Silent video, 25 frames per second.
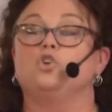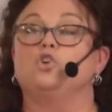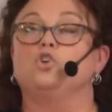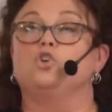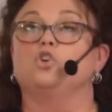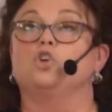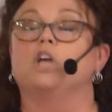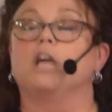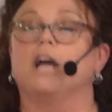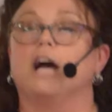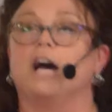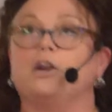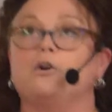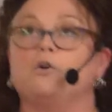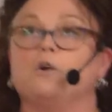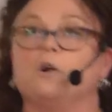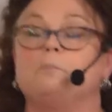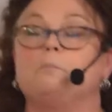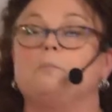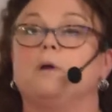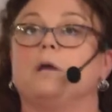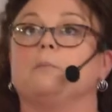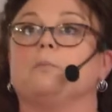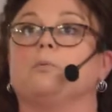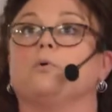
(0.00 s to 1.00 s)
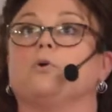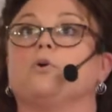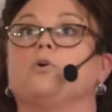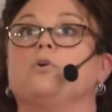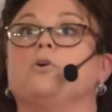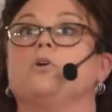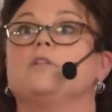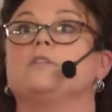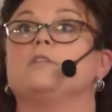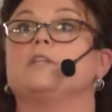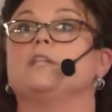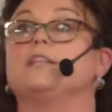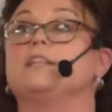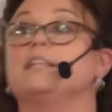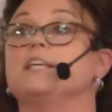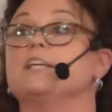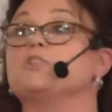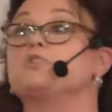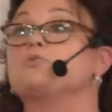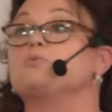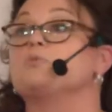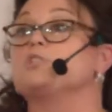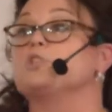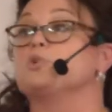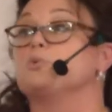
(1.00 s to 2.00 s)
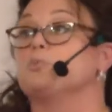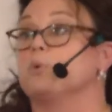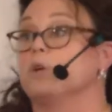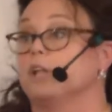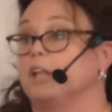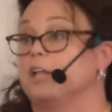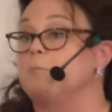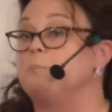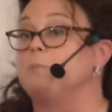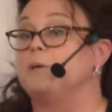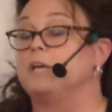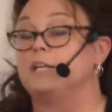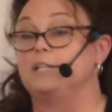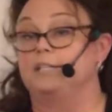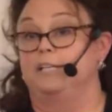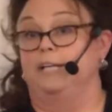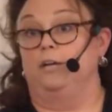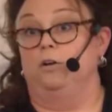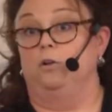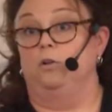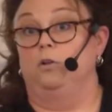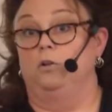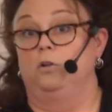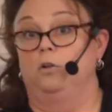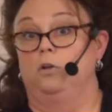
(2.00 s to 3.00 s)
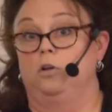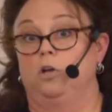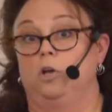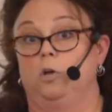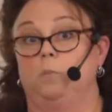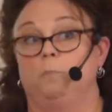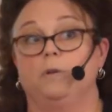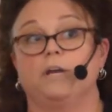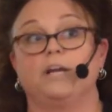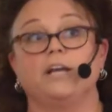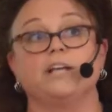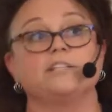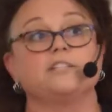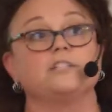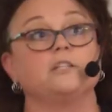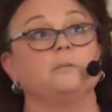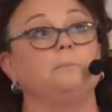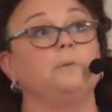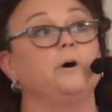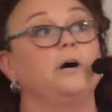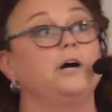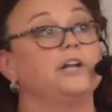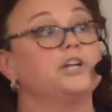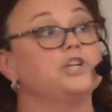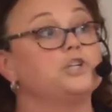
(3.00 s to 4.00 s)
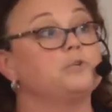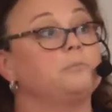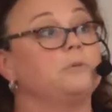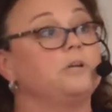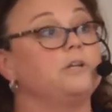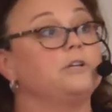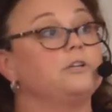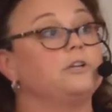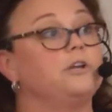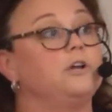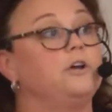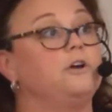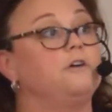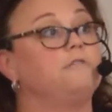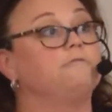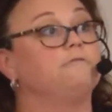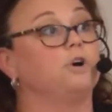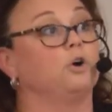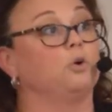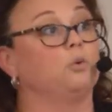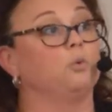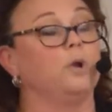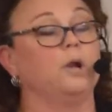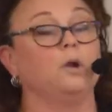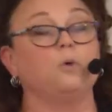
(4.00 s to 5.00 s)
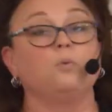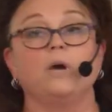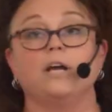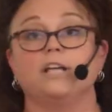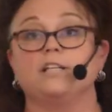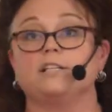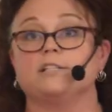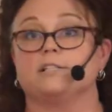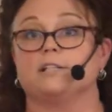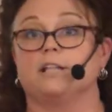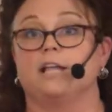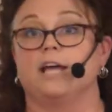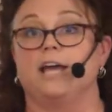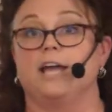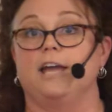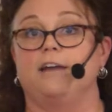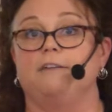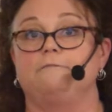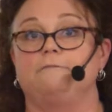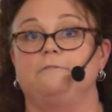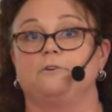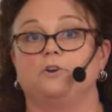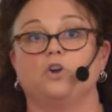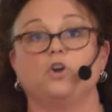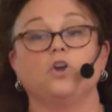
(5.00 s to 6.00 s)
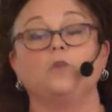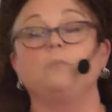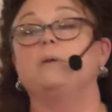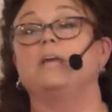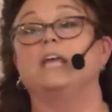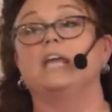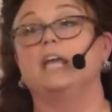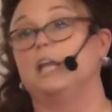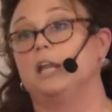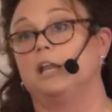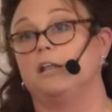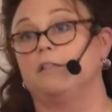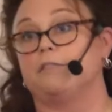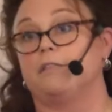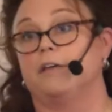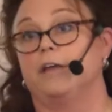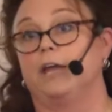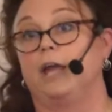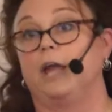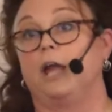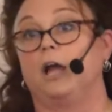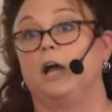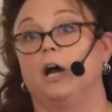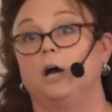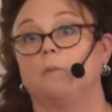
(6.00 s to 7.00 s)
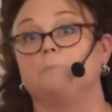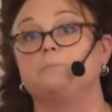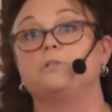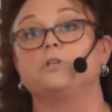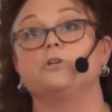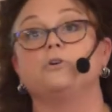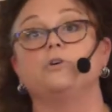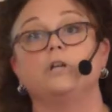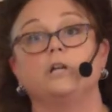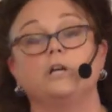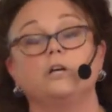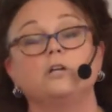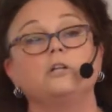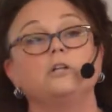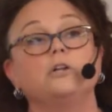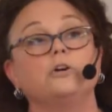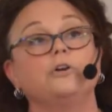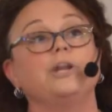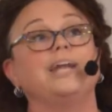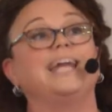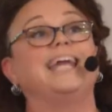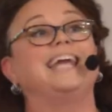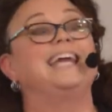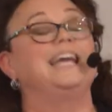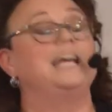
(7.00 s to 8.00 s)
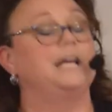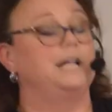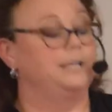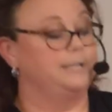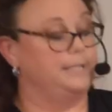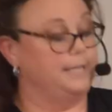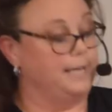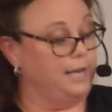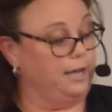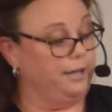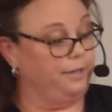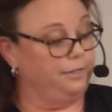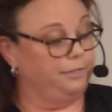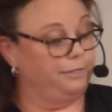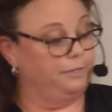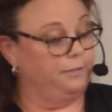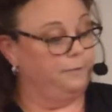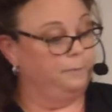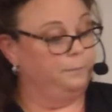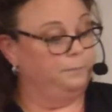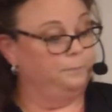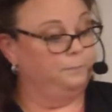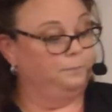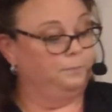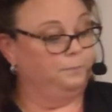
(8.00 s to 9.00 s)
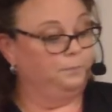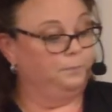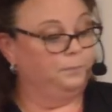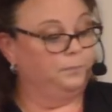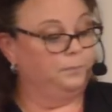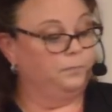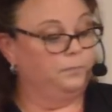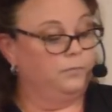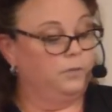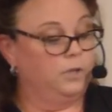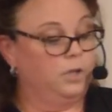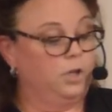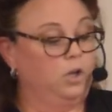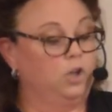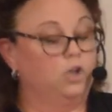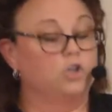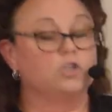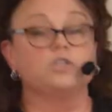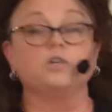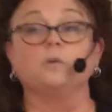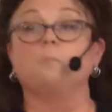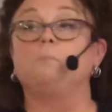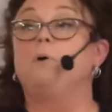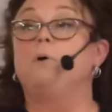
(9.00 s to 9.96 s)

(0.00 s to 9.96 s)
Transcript: you got to remember that this was a really big deal because the punishment for a runaway slave could be anything up to and including death. So